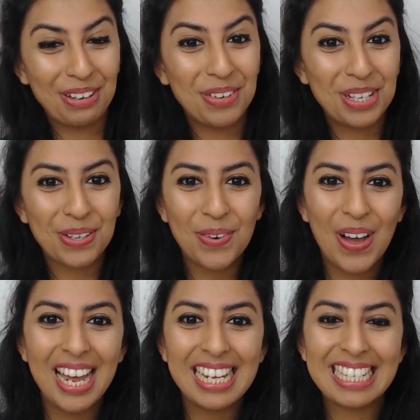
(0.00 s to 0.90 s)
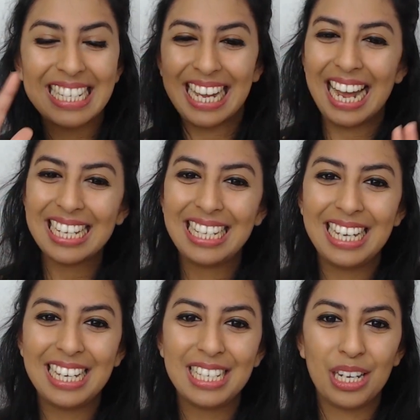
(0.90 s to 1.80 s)
It was quite
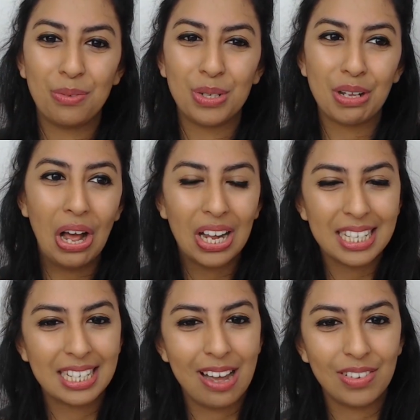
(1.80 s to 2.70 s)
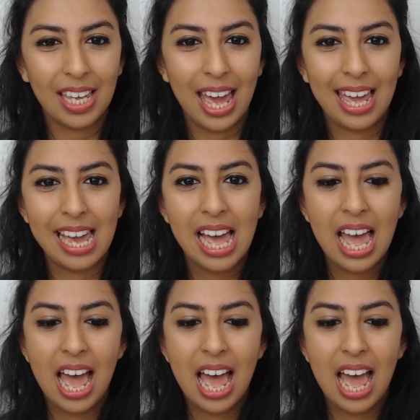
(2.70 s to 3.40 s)
scattered, it was hard to navigate,